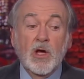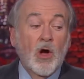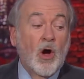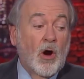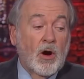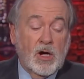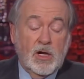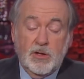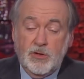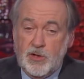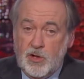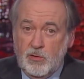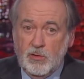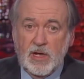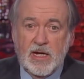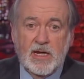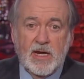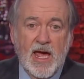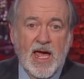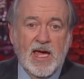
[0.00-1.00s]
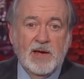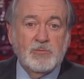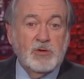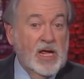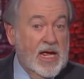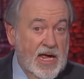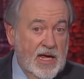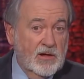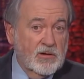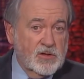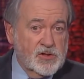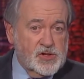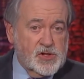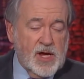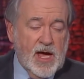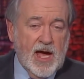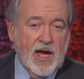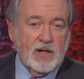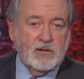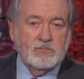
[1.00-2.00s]
or a newly named Eagle
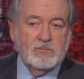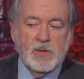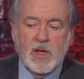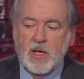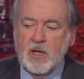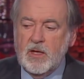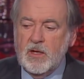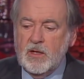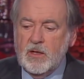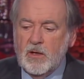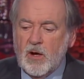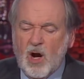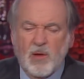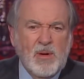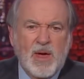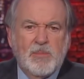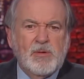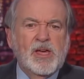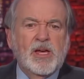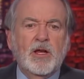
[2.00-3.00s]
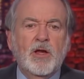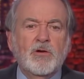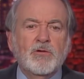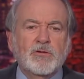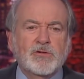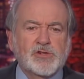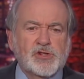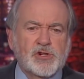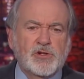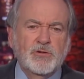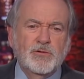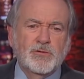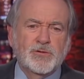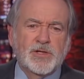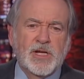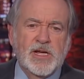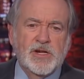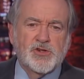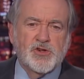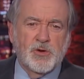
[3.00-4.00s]
Scout, or maybe a local school
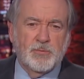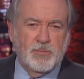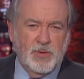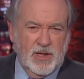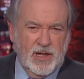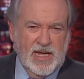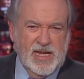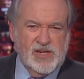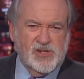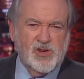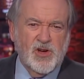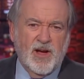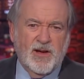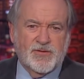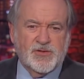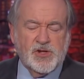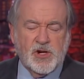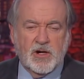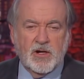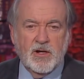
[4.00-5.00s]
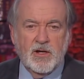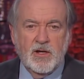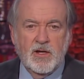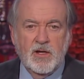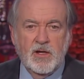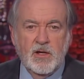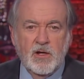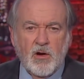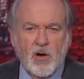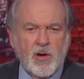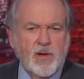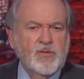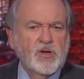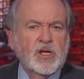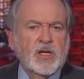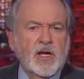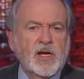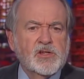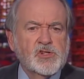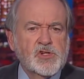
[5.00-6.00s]
teacher, police officer, or even
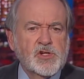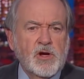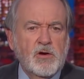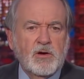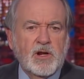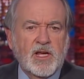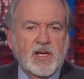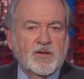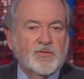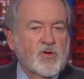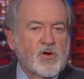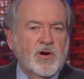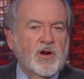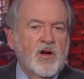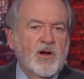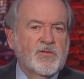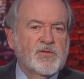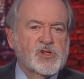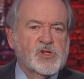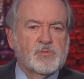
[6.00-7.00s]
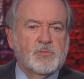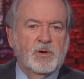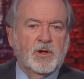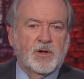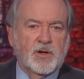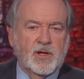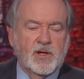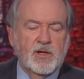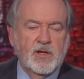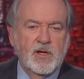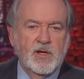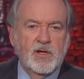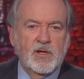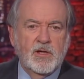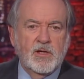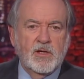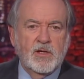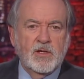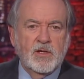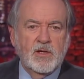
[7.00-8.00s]
a custodian for an office building.
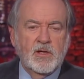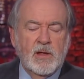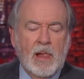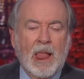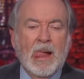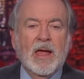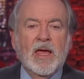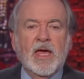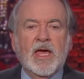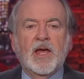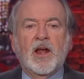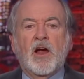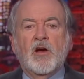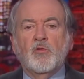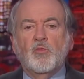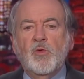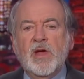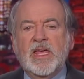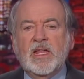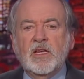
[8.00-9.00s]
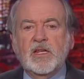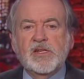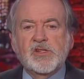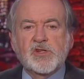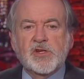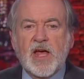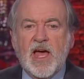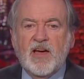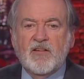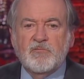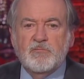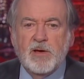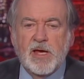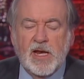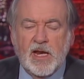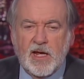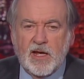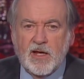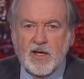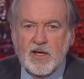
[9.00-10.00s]
In our weekly staff
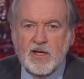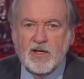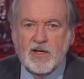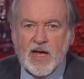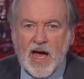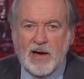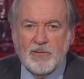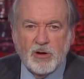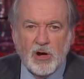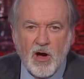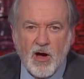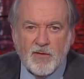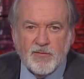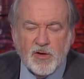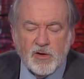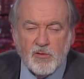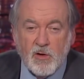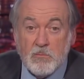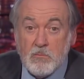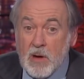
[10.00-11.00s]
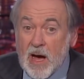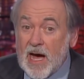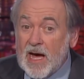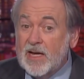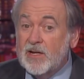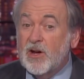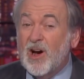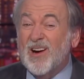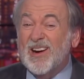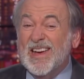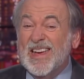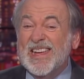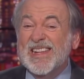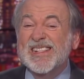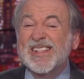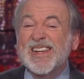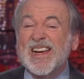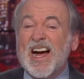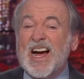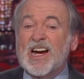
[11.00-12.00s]
meeting, I would often remind our
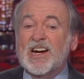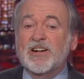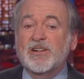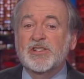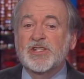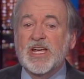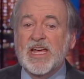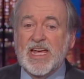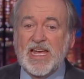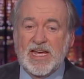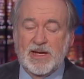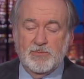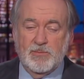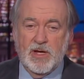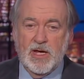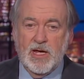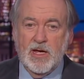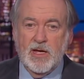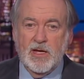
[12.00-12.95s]
entire team